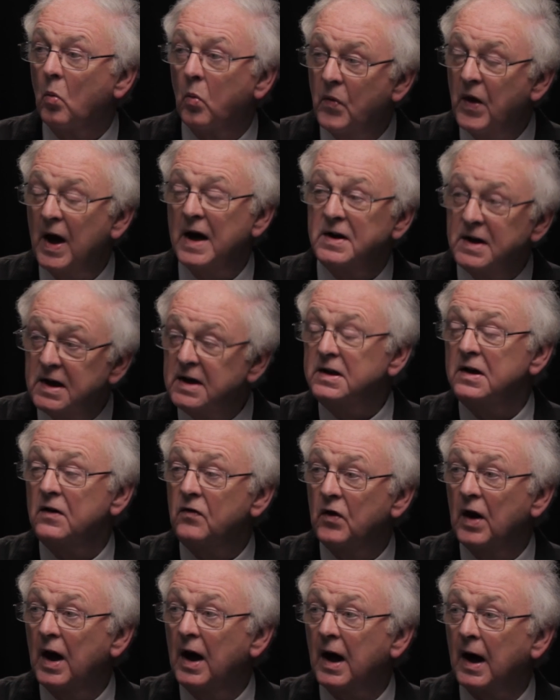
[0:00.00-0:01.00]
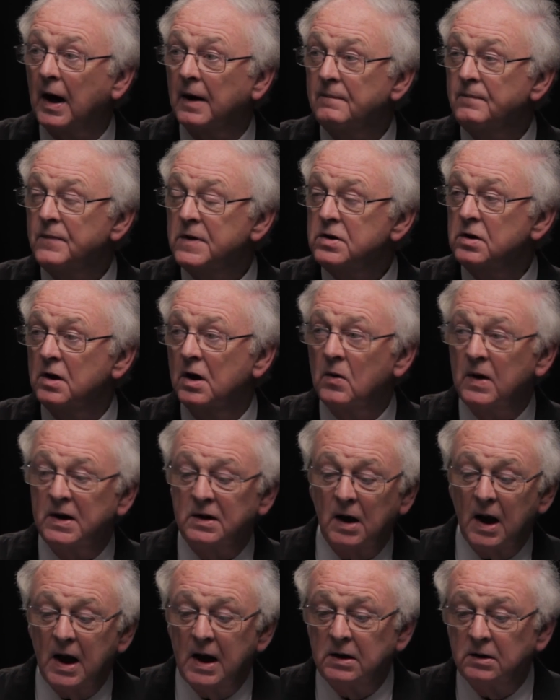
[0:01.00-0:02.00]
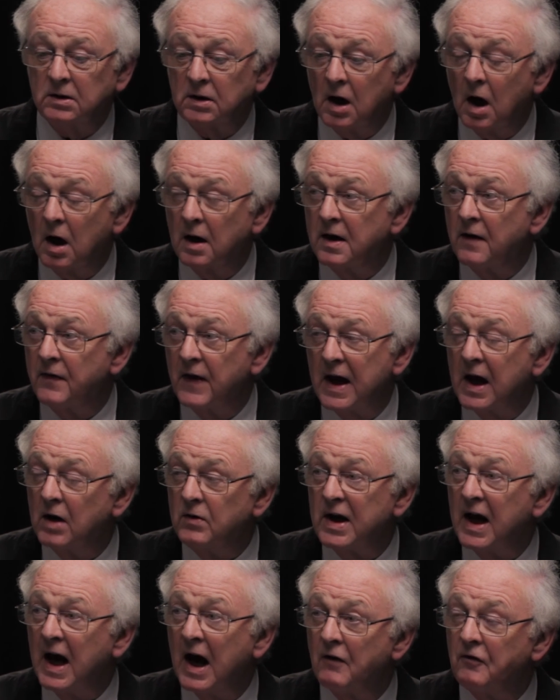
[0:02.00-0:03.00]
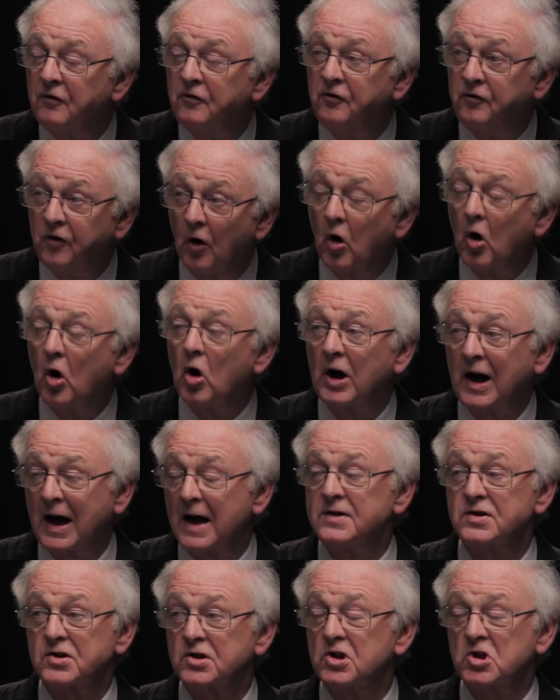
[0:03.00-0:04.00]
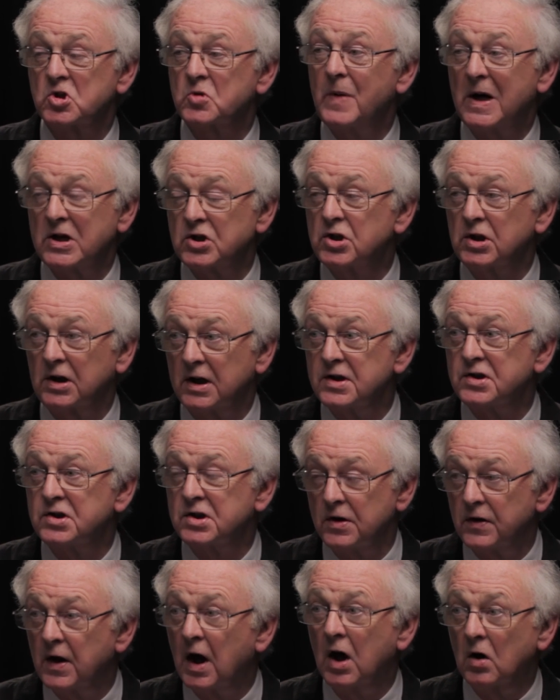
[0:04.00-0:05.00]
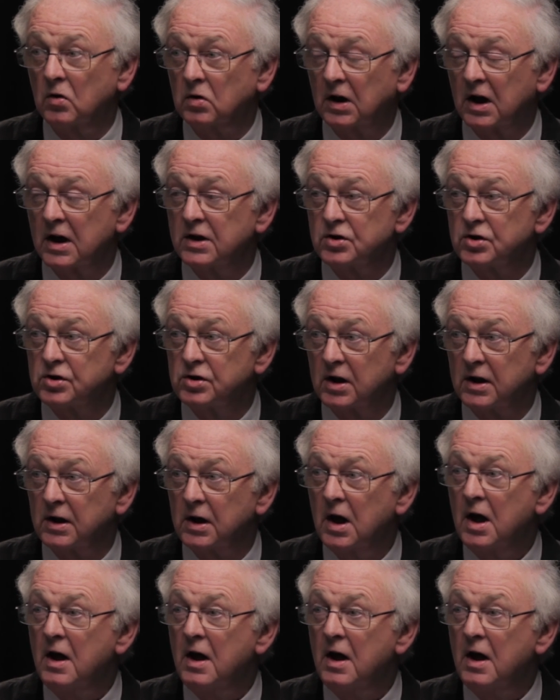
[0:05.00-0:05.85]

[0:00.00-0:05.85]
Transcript: They're needed there. You know, in Ghana, they only have 4 cancer specialists in the whole country.